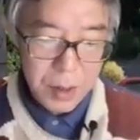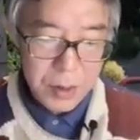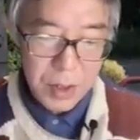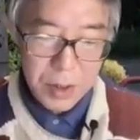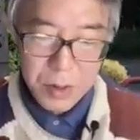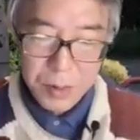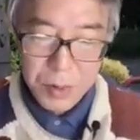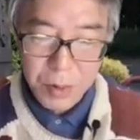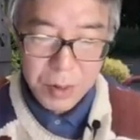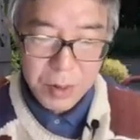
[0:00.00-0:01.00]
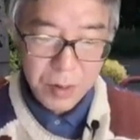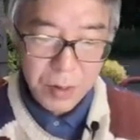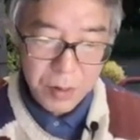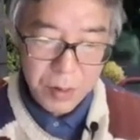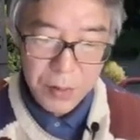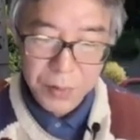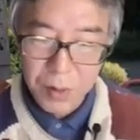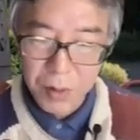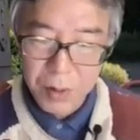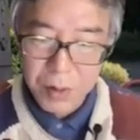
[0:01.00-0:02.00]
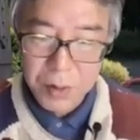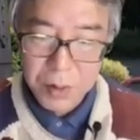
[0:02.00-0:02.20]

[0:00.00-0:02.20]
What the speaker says: change of coordinate only for